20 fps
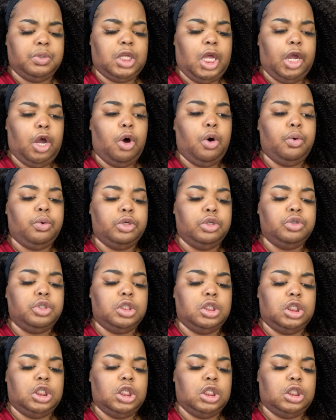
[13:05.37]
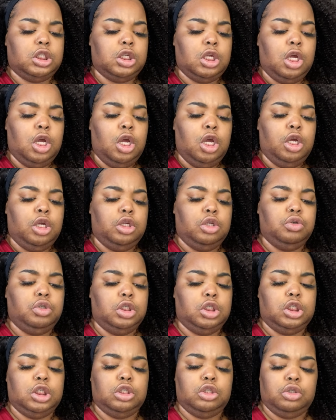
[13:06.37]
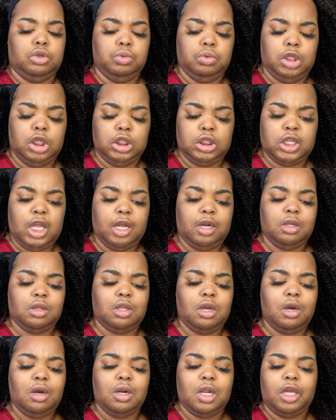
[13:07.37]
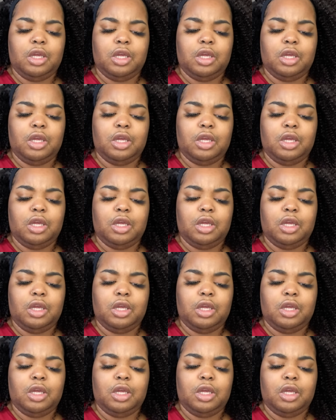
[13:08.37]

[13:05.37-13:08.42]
was like, oh, you should just do this, that, and a third.